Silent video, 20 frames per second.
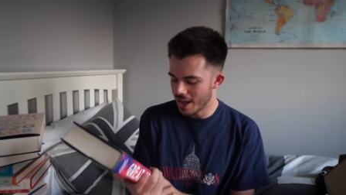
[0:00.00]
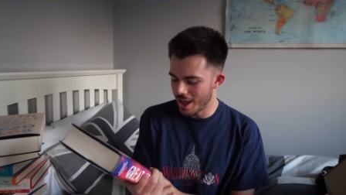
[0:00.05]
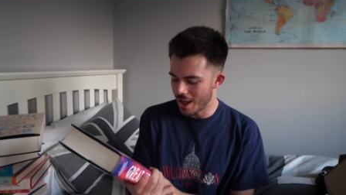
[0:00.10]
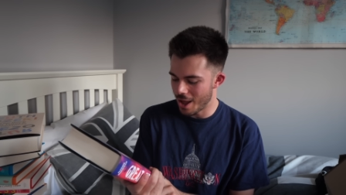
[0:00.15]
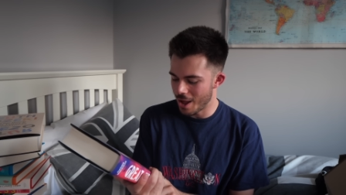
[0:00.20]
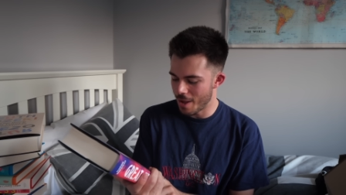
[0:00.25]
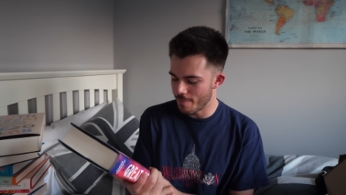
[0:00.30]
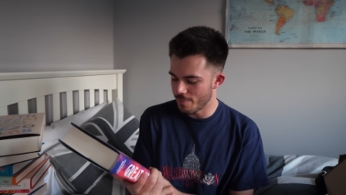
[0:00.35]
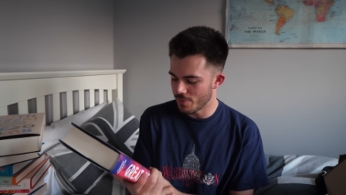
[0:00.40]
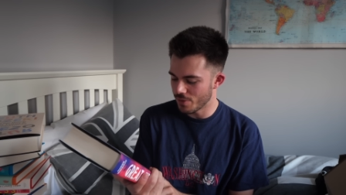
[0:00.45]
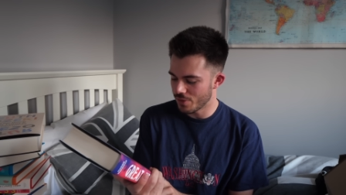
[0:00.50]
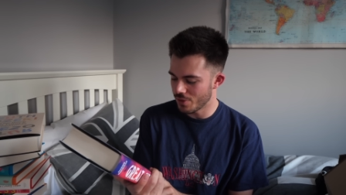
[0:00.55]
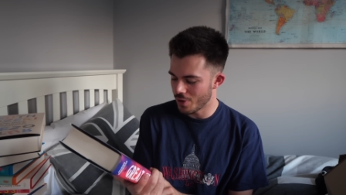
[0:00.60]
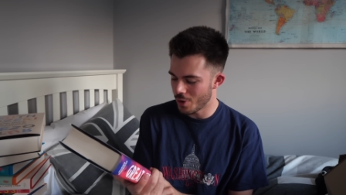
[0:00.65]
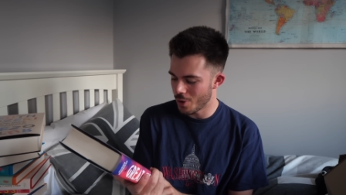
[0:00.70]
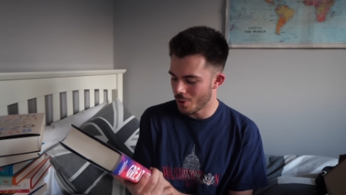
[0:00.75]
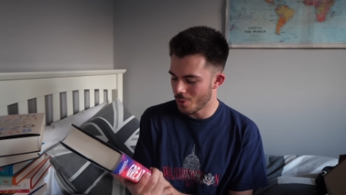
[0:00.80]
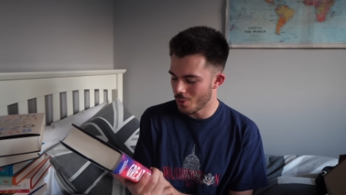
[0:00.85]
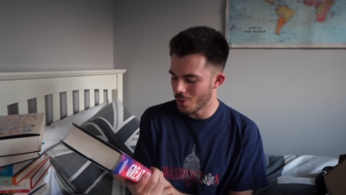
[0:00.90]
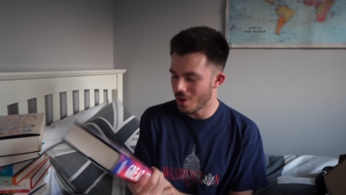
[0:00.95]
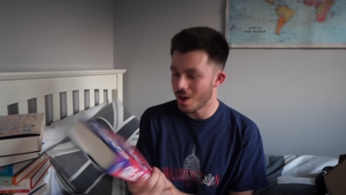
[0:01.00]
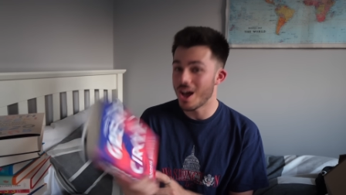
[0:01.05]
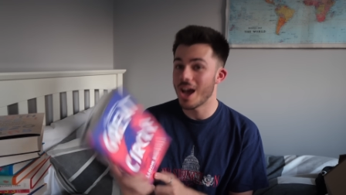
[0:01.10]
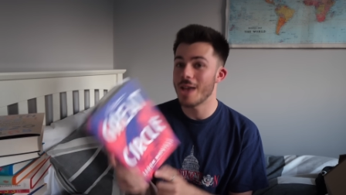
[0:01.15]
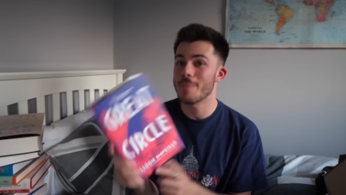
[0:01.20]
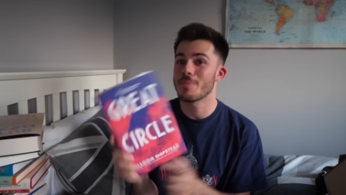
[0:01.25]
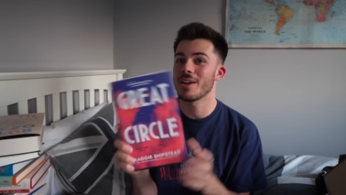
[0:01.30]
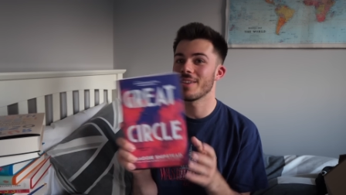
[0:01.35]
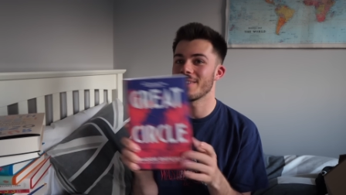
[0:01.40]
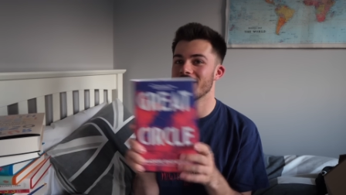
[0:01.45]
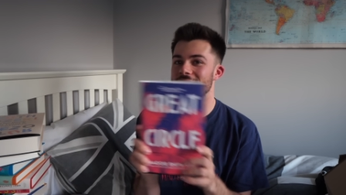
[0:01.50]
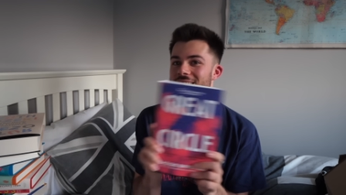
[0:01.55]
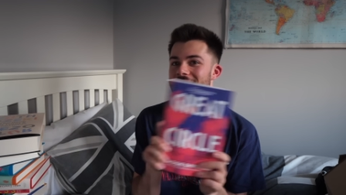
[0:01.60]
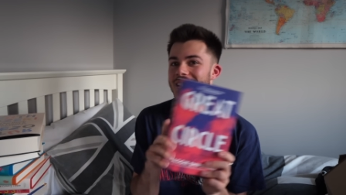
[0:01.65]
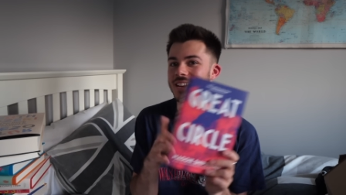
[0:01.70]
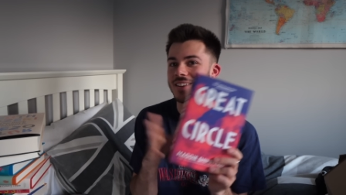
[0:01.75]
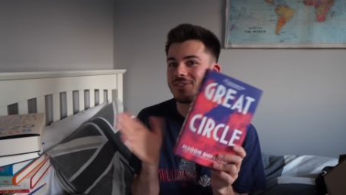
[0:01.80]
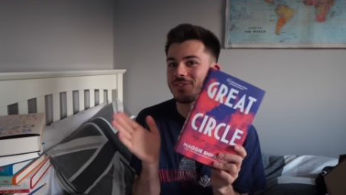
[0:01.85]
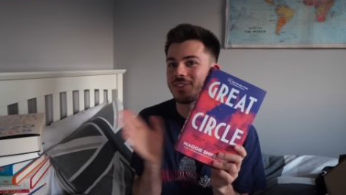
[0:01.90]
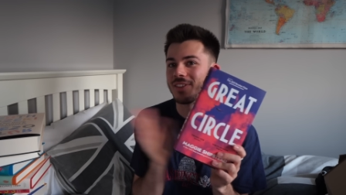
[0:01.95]
Um, so, high praise
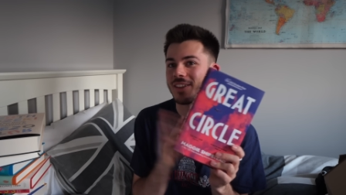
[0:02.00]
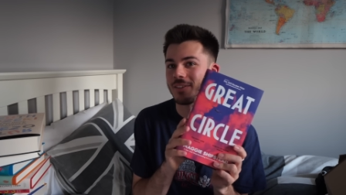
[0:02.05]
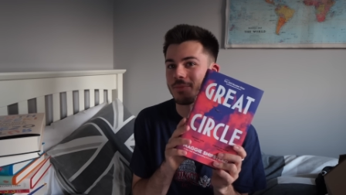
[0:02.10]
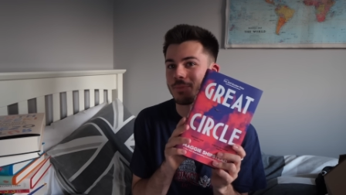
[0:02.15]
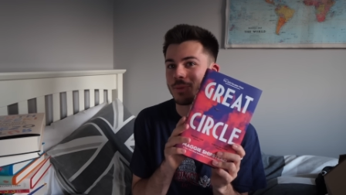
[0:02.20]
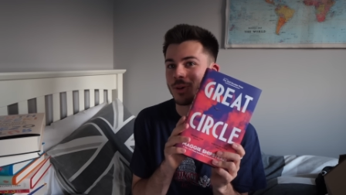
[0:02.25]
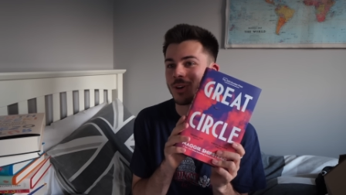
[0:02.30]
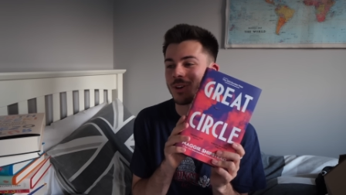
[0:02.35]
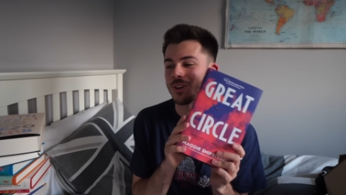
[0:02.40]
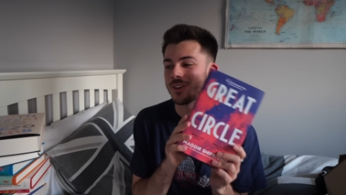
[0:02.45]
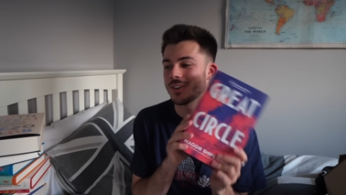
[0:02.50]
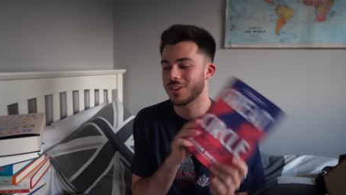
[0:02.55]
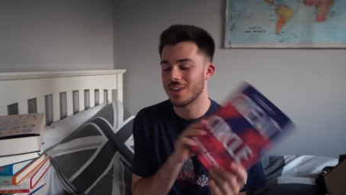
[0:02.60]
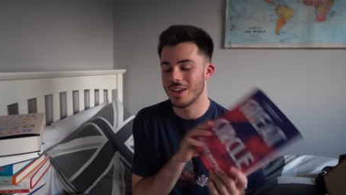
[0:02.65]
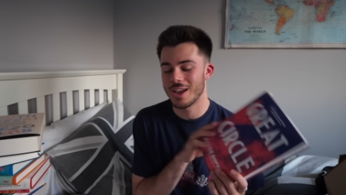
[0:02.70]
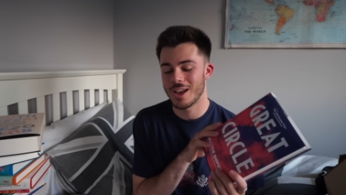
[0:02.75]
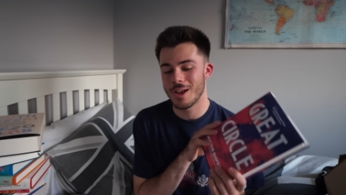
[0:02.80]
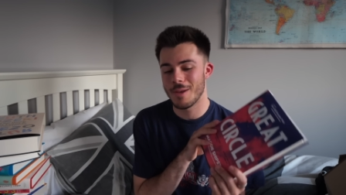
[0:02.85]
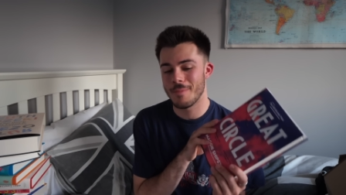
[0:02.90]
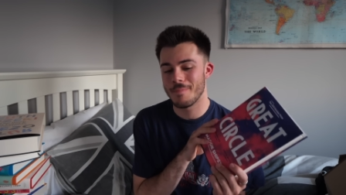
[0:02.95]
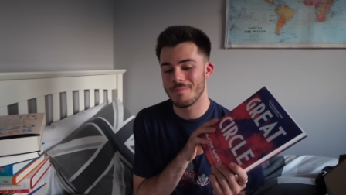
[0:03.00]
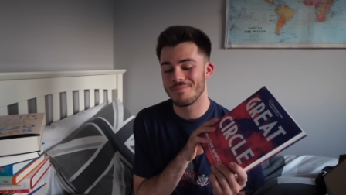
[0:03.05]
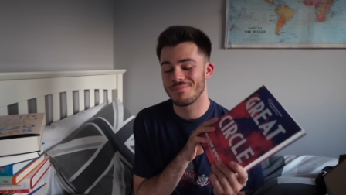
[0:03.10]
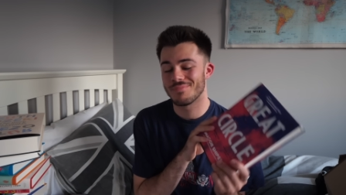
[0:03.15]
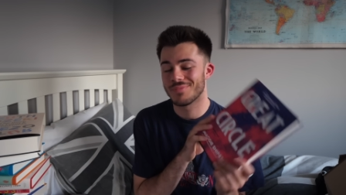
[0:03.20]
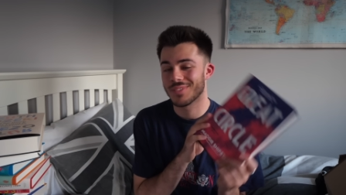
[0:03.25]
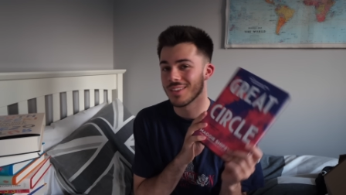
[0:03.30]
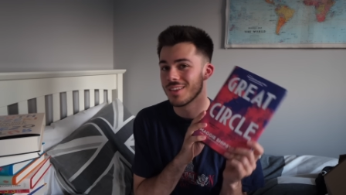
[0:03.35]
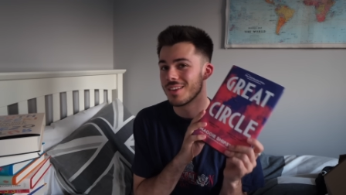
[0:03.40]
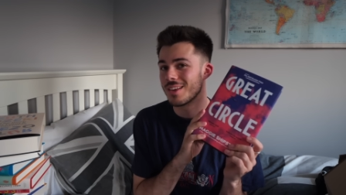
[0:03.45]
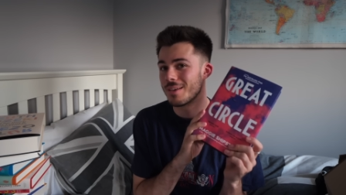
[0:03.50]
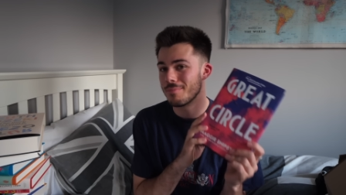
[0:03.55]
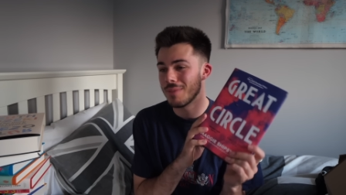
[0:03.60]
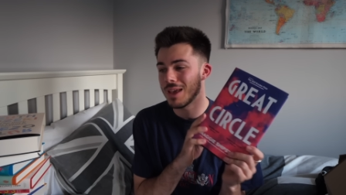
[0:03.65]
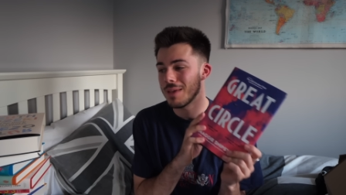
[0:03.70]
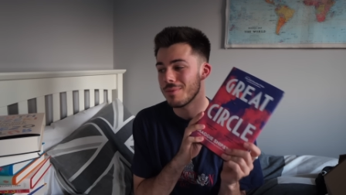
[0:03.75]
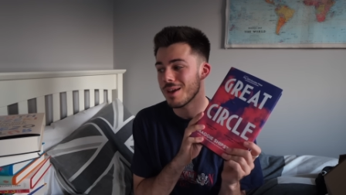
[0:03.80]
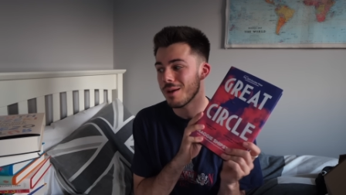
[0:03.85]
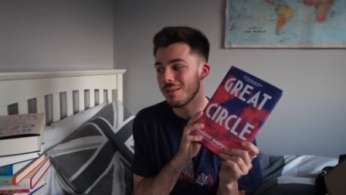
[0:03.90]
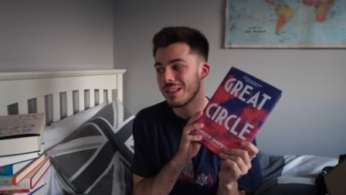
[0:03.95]
indeed for this book. Um,
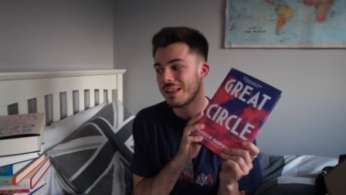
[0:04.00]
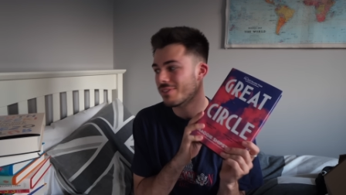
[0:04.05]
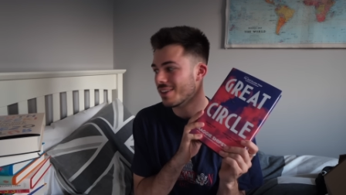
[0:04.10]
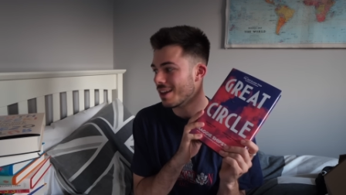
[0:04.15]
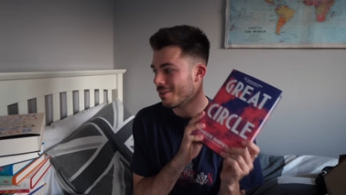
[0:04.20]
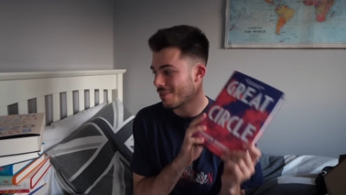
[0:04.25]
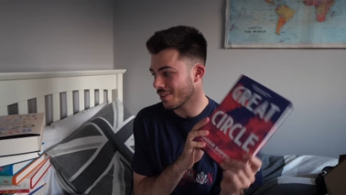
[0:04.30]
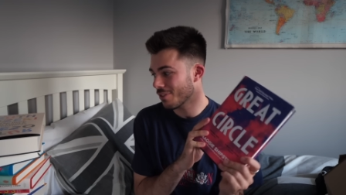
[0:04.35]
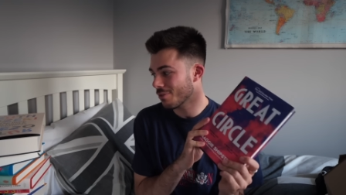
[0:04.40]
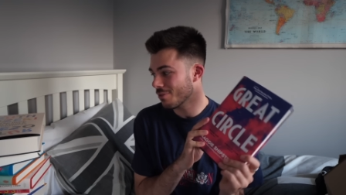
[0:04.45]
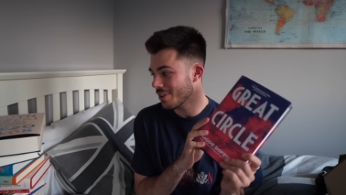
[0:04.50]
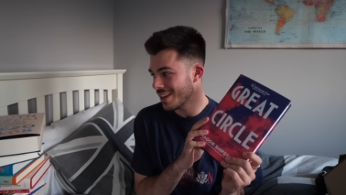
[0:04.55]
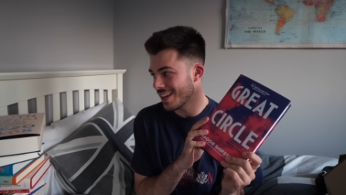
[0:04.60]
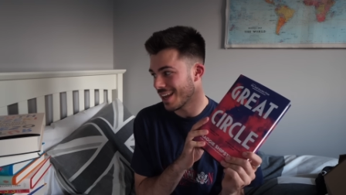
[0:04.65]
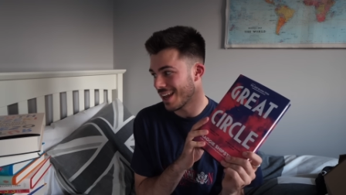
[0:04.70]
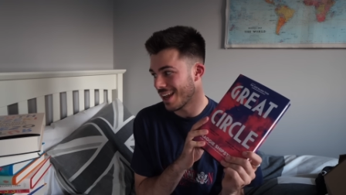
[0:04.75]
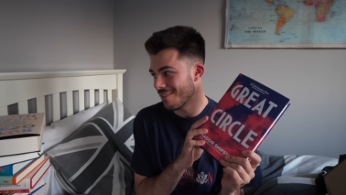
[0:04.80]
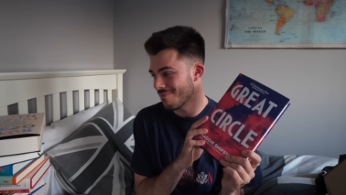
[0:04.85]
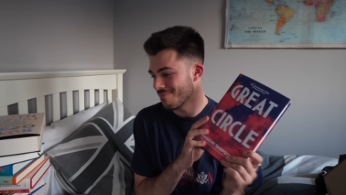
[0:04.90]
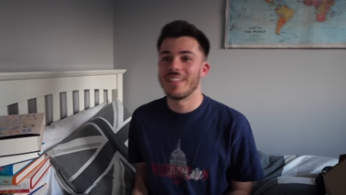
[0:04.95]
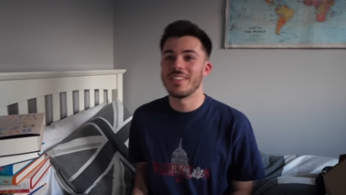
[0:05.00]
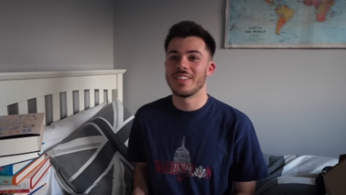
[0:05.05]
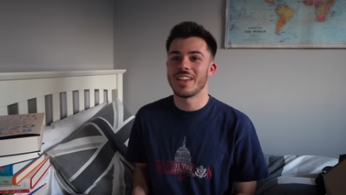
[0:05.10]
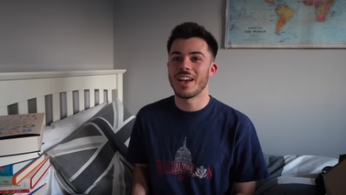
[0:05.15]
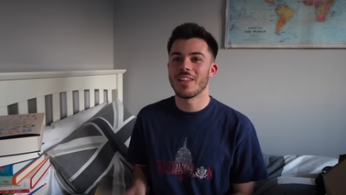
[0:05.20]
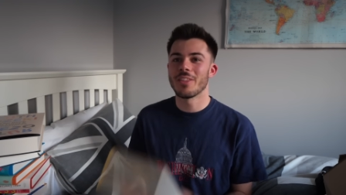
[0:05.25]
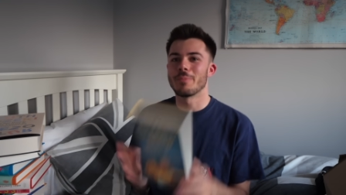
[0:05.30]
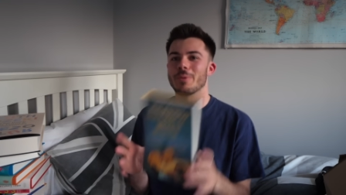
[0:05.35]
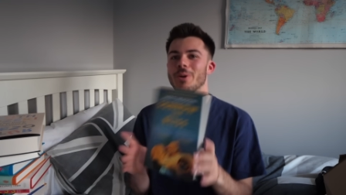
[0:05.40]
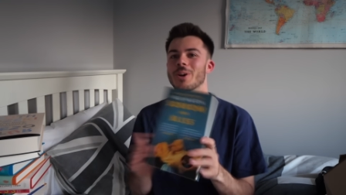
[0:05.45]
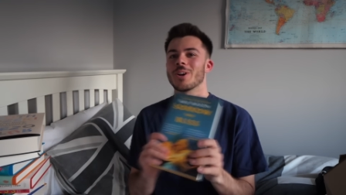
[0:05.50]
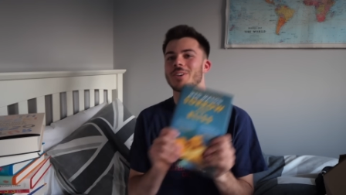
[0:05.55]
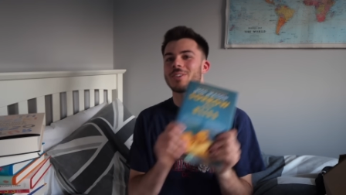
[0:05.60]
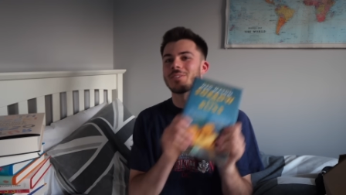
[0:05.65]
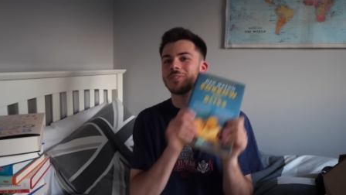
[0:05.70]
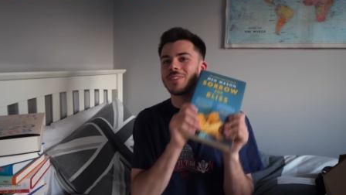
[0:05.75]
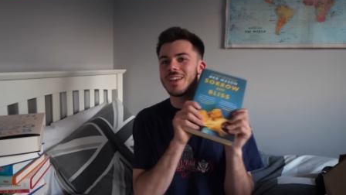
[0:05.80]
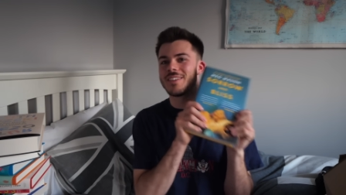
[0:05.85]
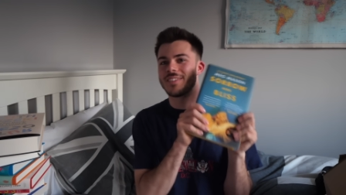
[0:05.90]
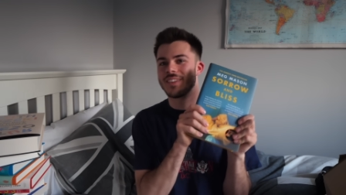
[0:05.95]
maybe I'll have to get around to reading it. And then the other
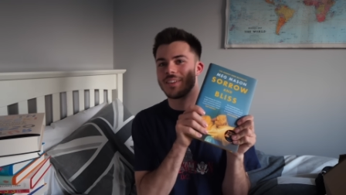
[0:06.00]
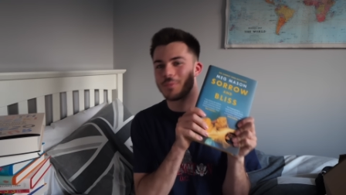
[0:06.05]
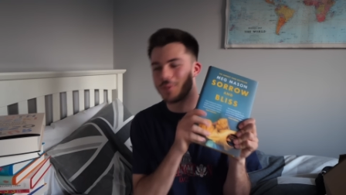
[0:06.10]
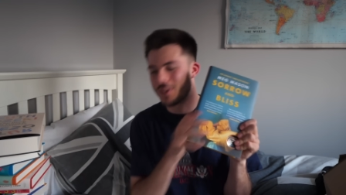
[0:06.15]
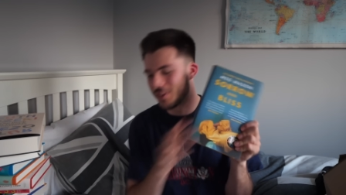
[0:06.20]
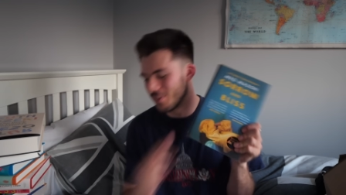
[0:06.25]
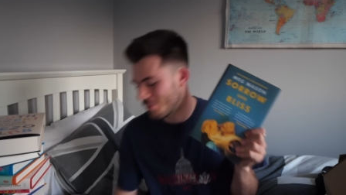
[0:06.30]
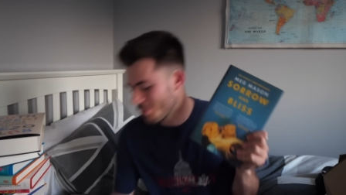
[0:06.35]
book is this one,